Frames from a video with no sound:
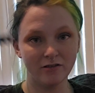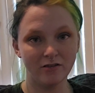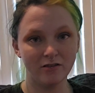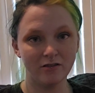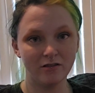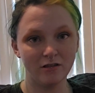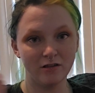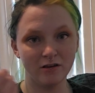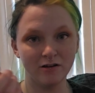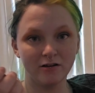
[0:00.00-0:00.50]

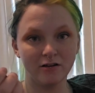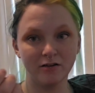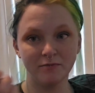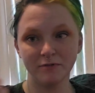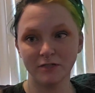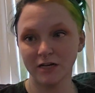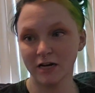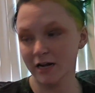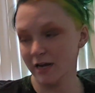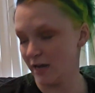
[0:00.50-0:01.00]
than the
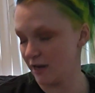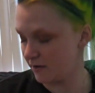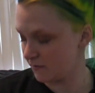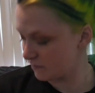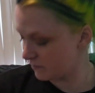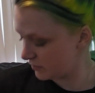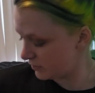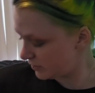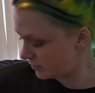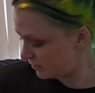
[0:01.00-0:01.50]
clips that I
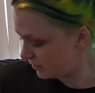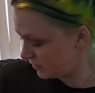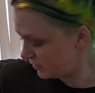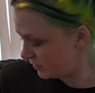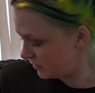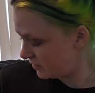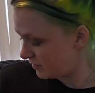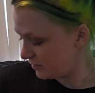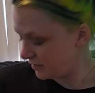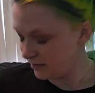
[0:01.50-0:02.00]
have
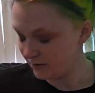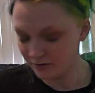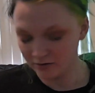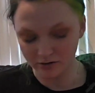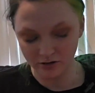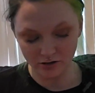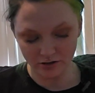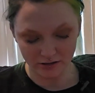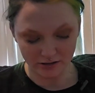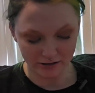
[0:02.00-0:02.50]
that
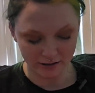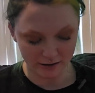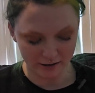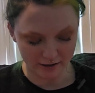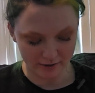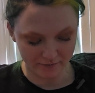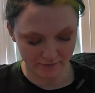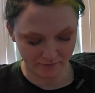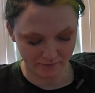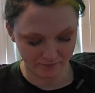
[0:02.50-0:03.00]
look just like
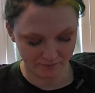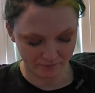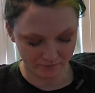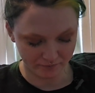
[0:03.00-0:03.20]
that.